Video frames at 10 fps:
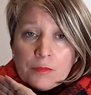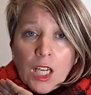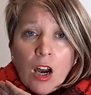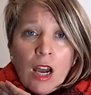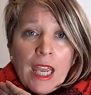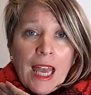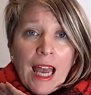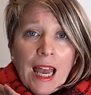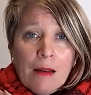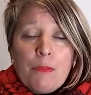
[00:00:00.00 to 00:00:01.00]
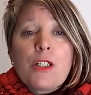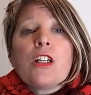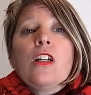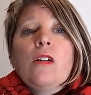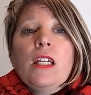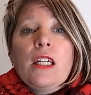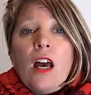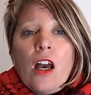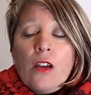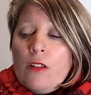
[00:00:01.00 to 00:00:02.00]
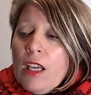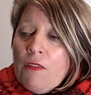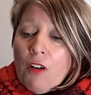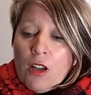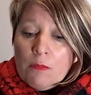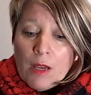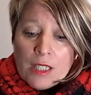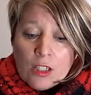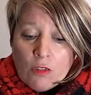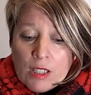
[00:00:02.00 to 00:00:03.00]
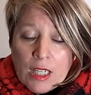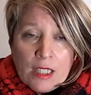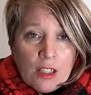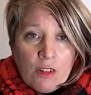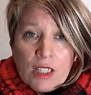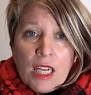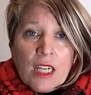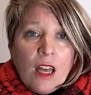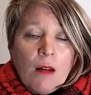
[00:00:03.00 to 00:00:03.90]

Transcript: I absolutely know that if I'd messaged Christine and said, Christine,